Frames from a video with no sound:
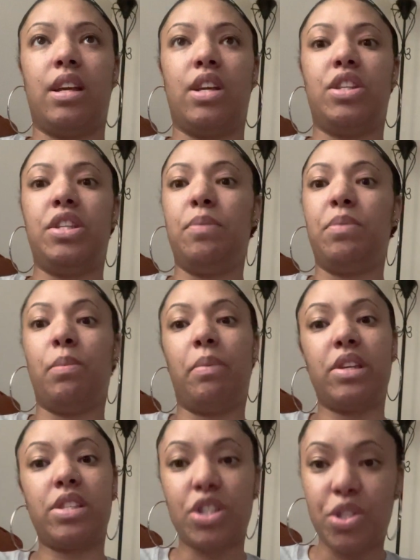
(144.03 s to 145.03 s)
tip the
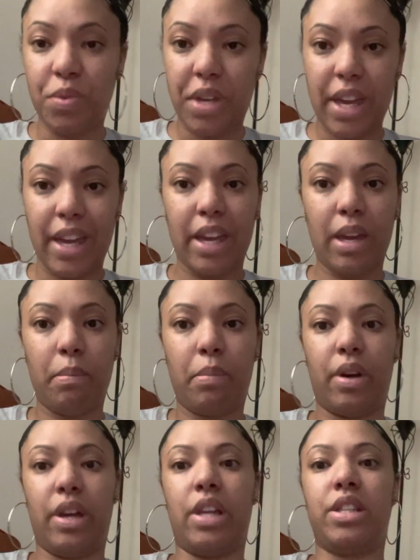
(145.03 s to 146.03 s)
best that you can,
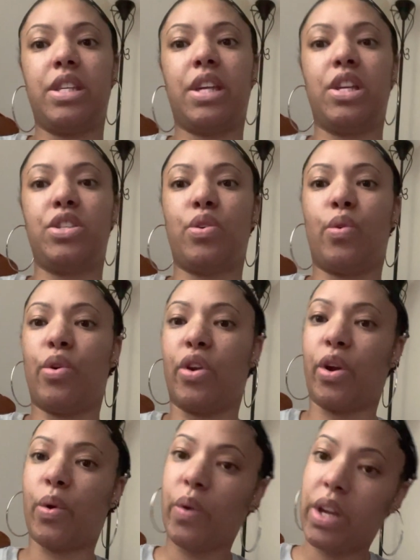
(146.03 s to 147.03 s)
but to get your order
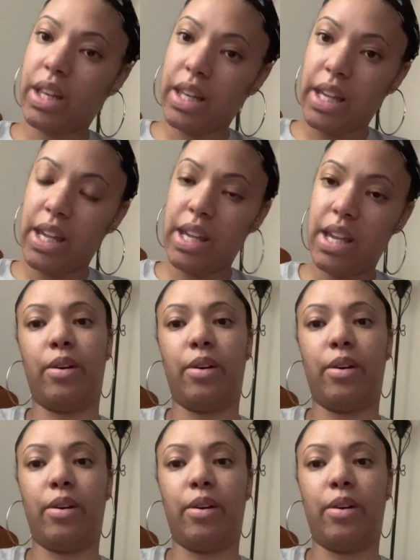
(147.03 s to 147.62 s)
quickly,